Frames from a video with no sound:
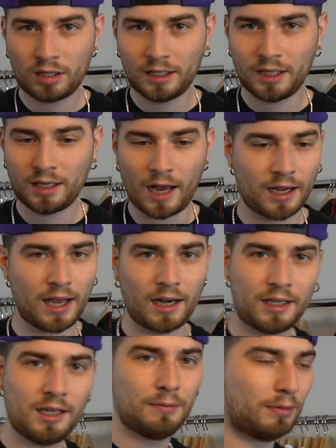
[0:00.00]
clean, I gotta
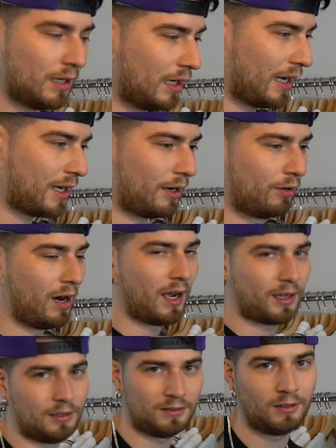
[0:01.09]
keep it and I gotta
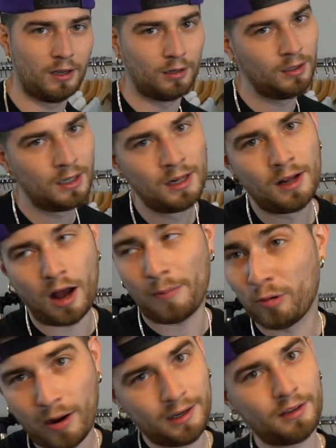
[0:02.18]
rock it. So I'll
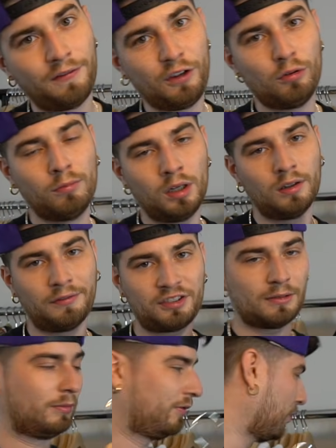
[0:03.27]
be waiting a few
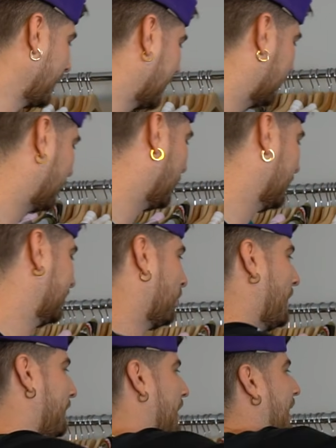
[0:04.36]
months before I can throw this
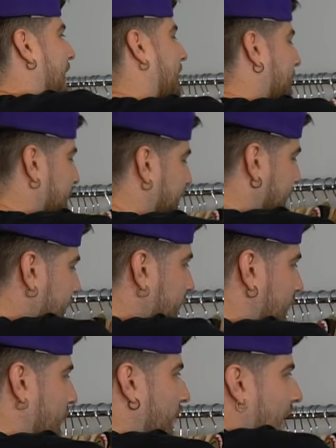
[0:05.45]
on body.
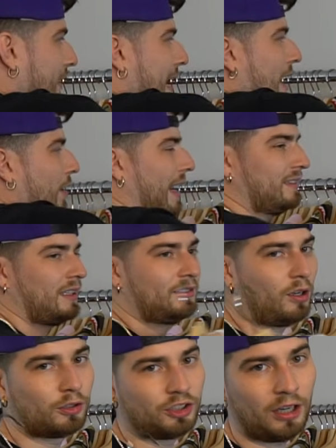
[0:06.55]
Now, as I
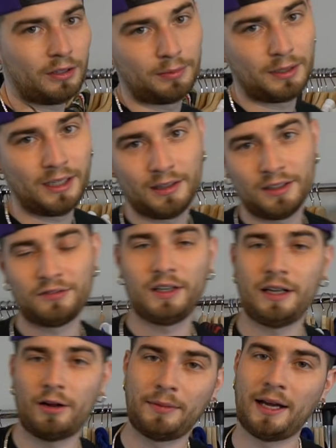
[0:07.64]
told y'all in the beginning of this
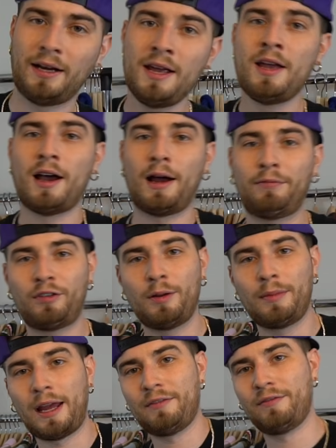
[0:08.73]
video, man, I'm
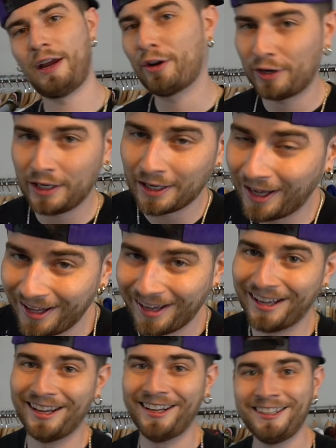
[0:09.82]
from a very
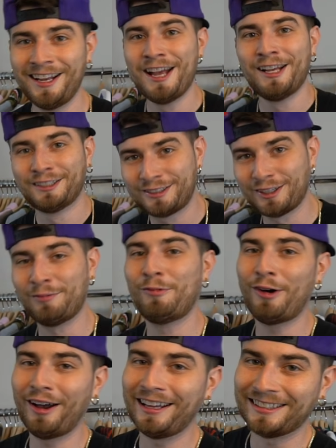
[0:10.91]
uh,
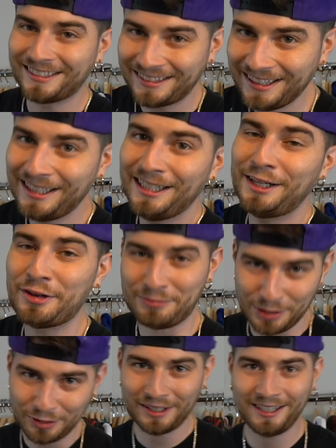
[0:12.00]
somewhat seedy
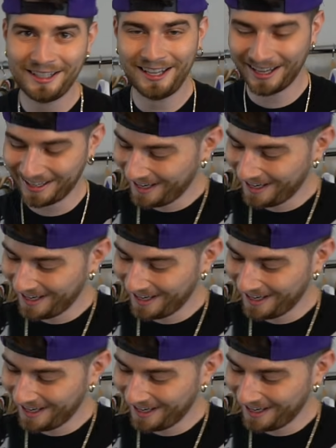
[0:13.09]
community,